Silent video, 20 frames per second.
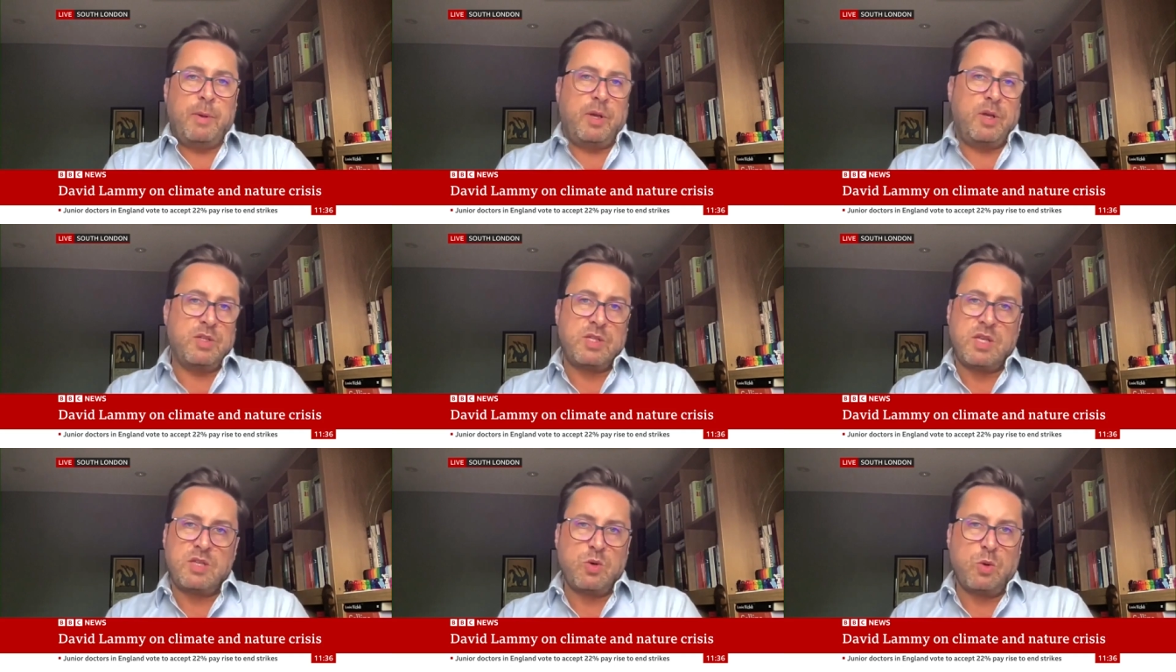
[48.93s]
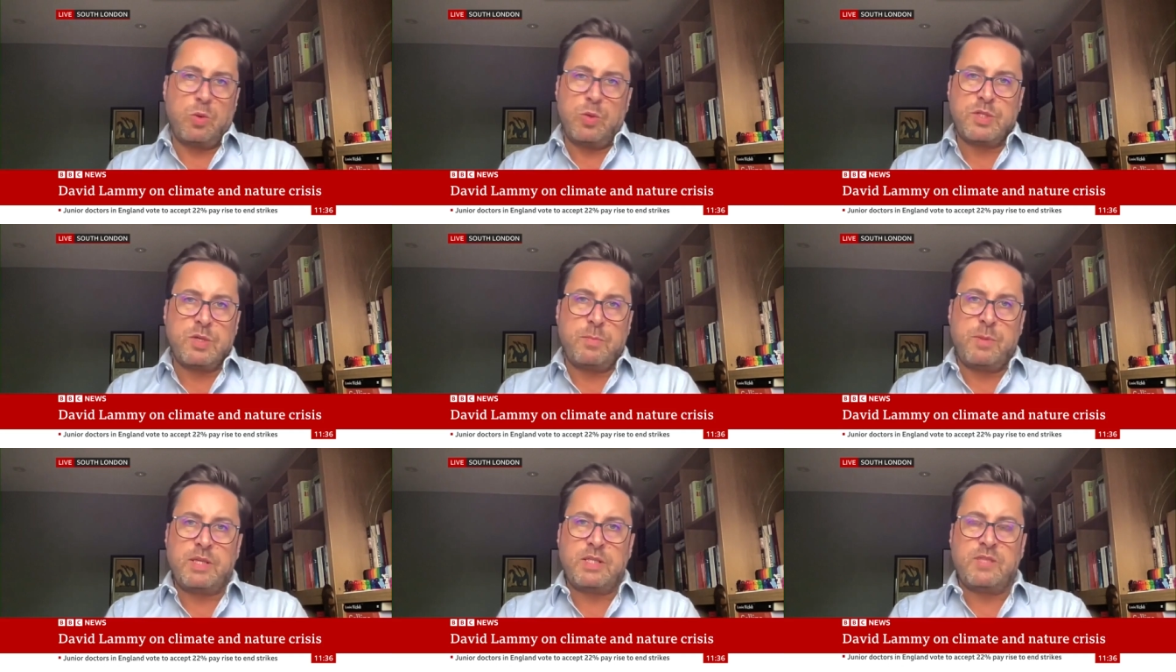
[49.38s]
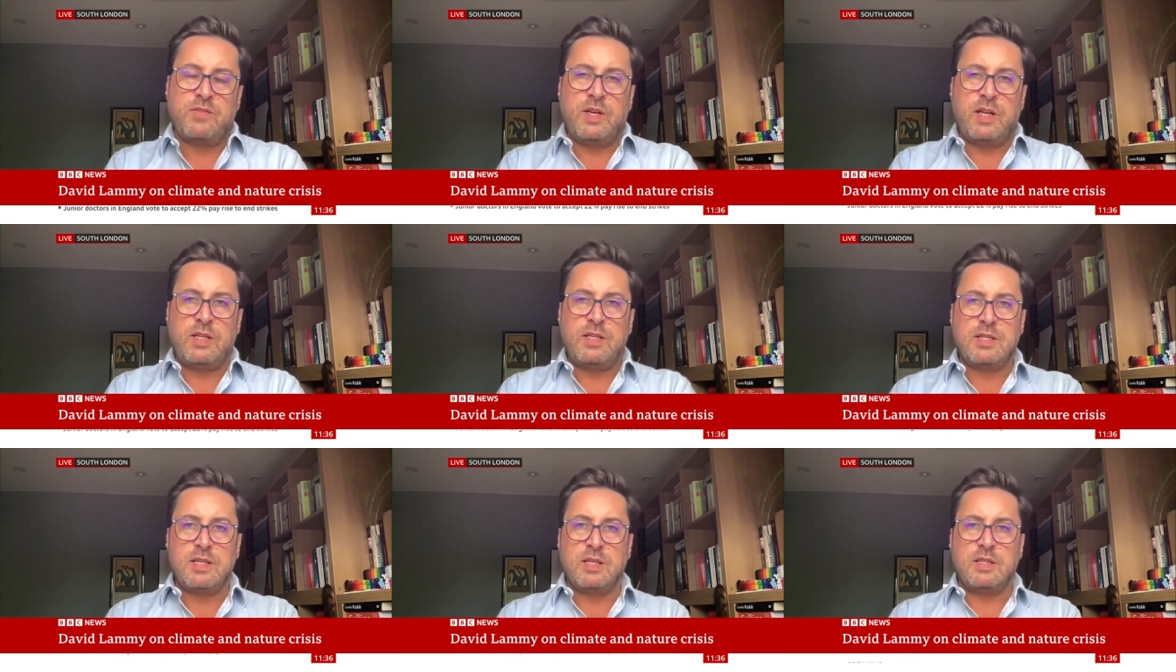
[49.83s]
because there's always a bit of an
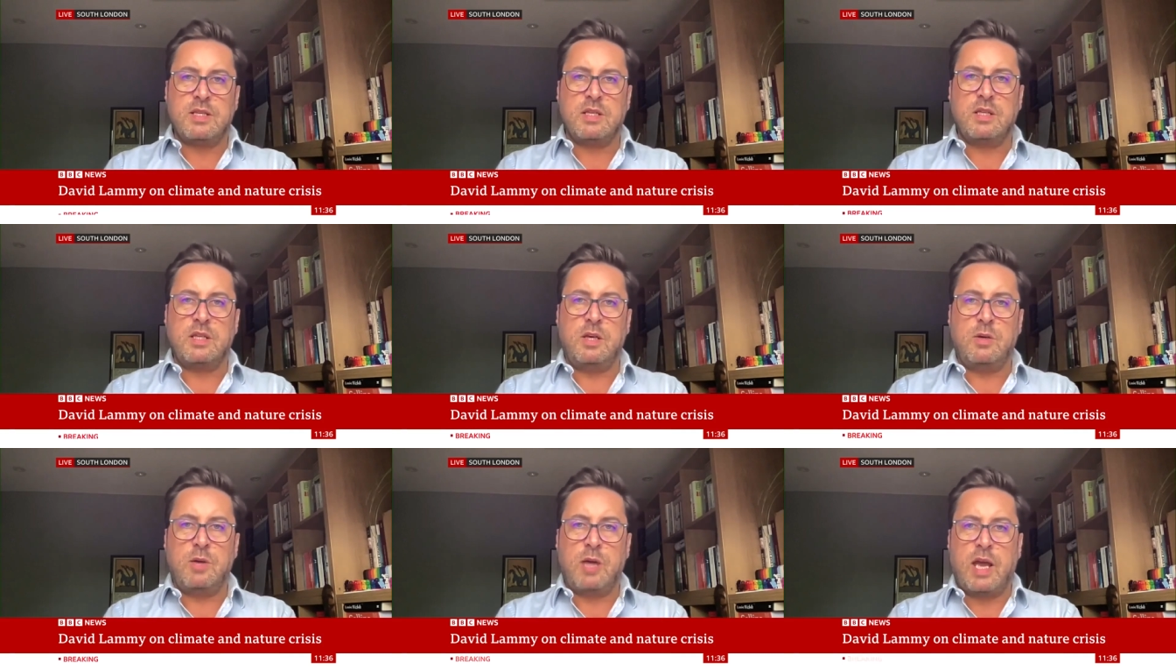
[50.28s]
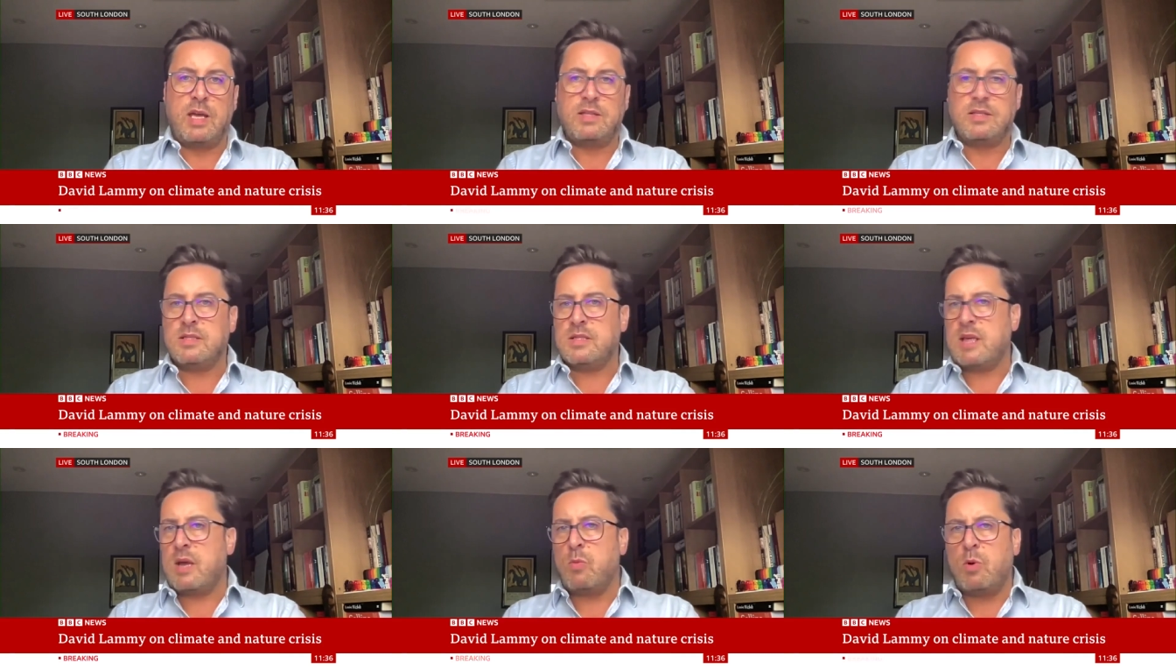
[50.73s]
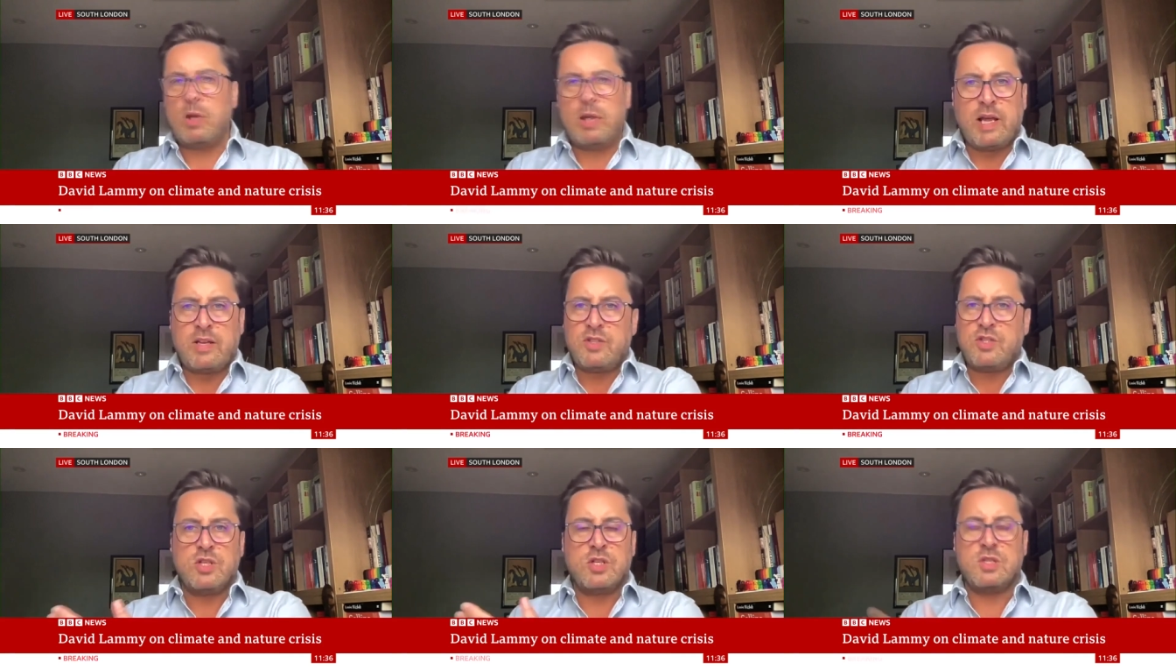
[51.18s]
instinct in the UK to say, well,
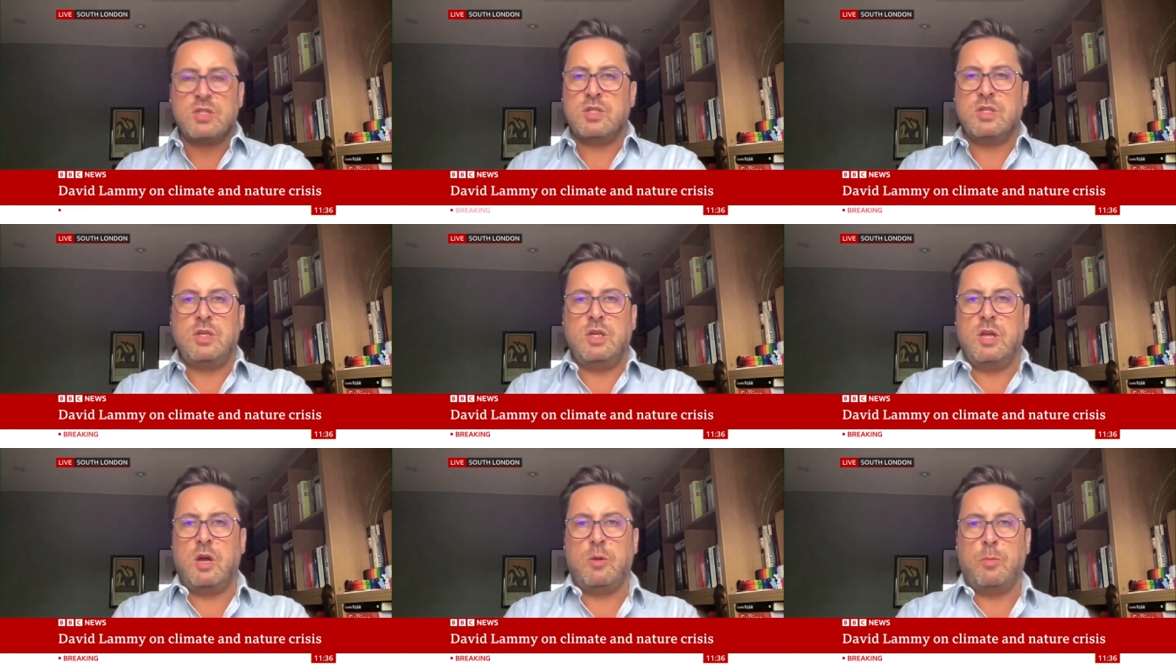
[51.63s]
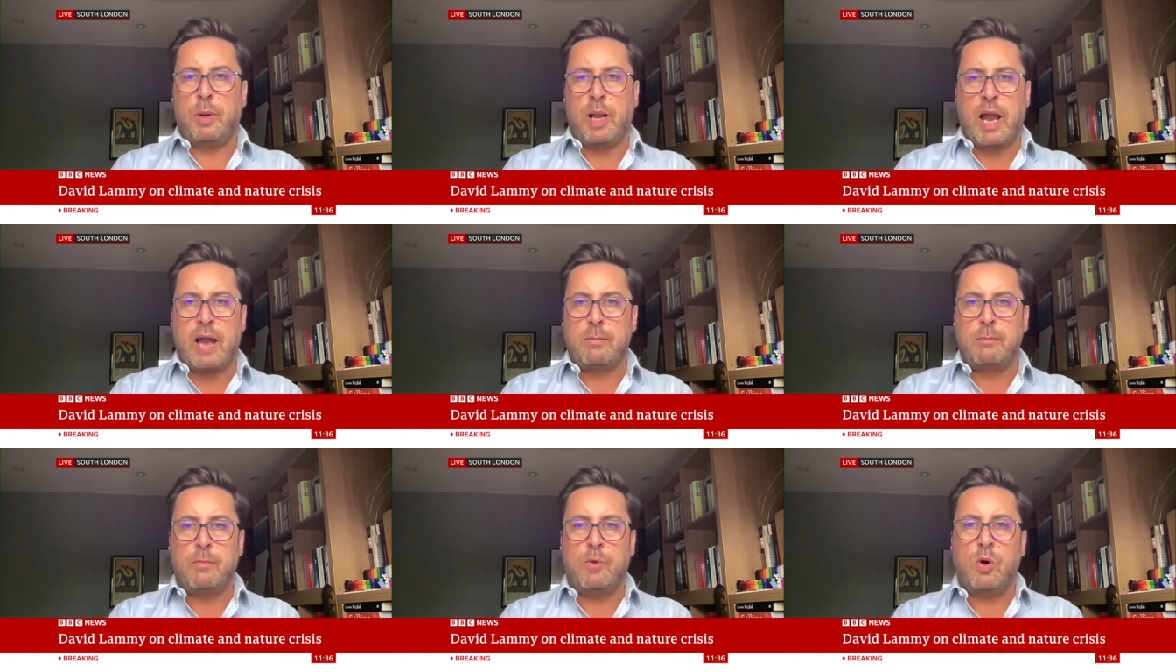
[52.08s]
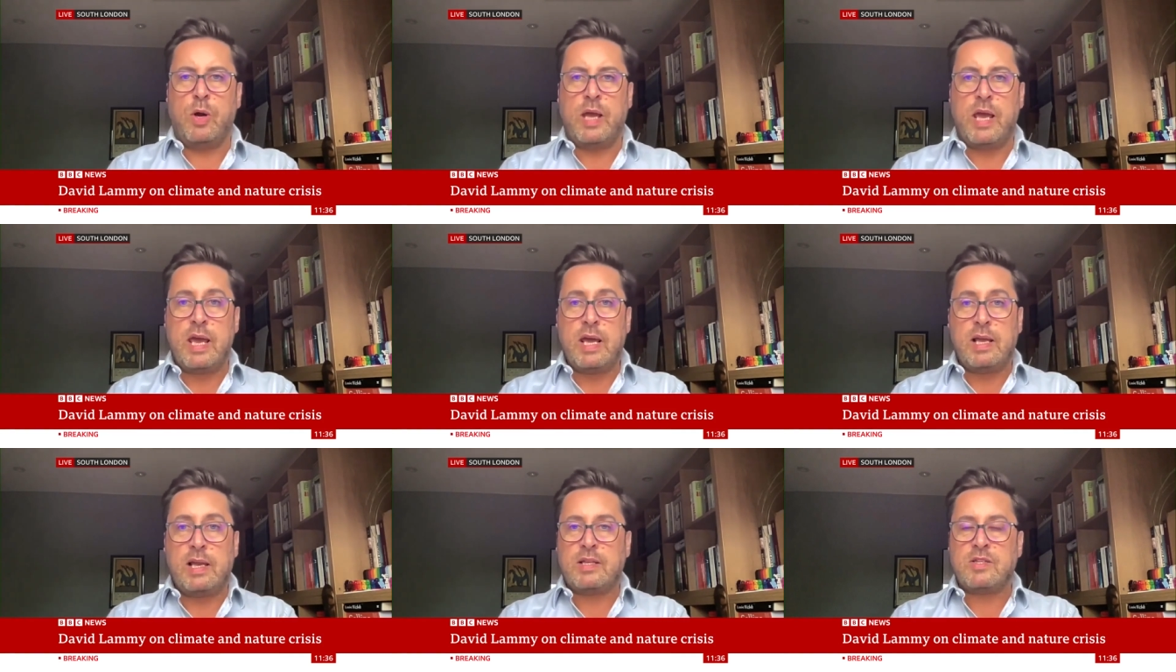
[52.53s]
let's just, plant more
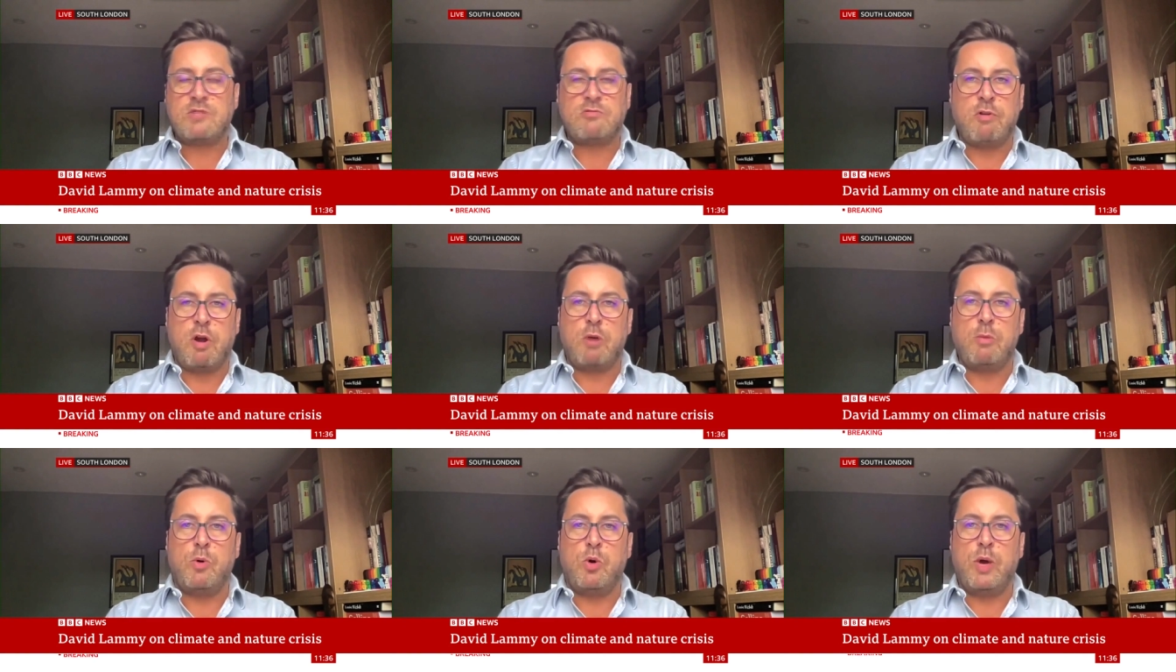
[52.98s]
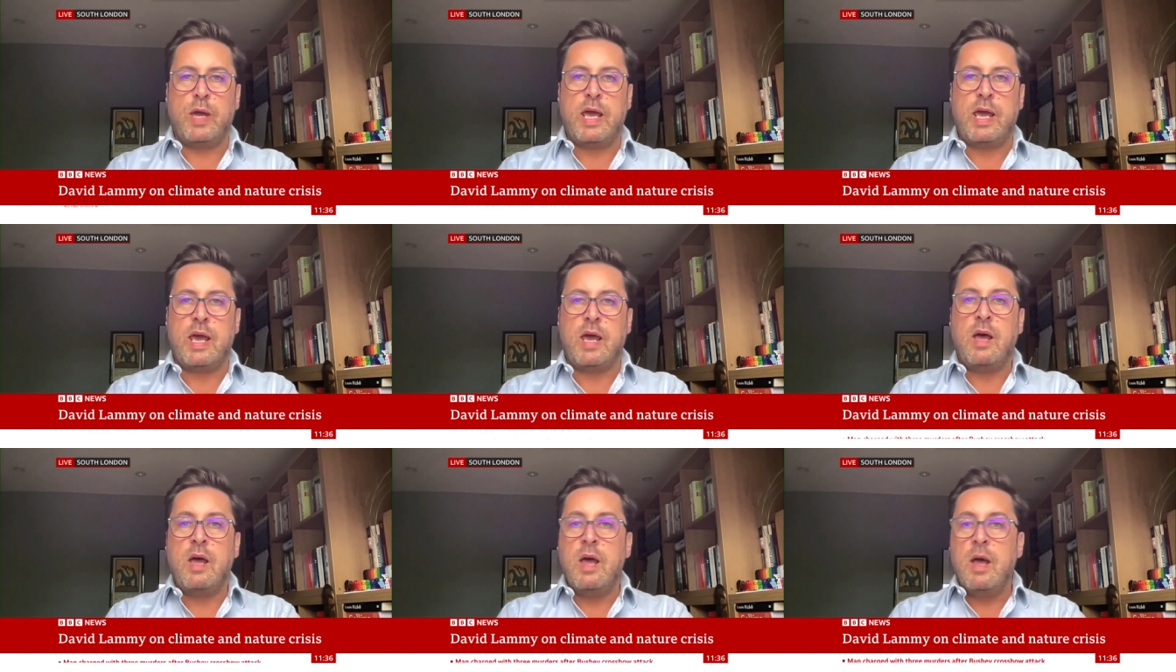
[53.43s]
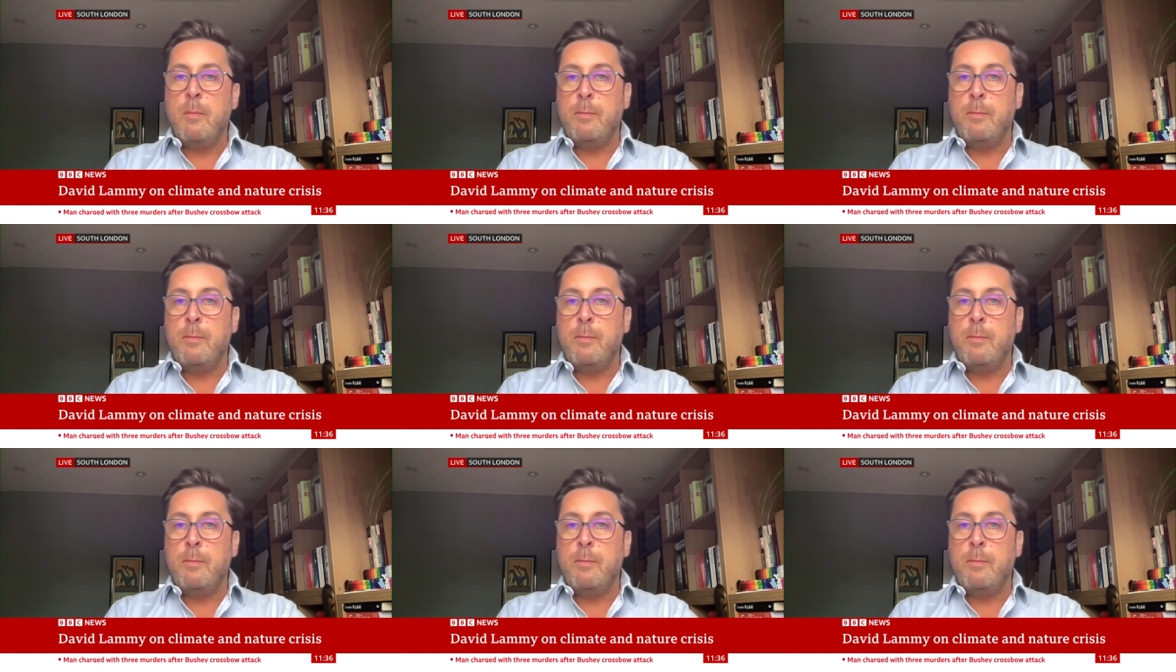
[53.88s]
here, let's grow more here.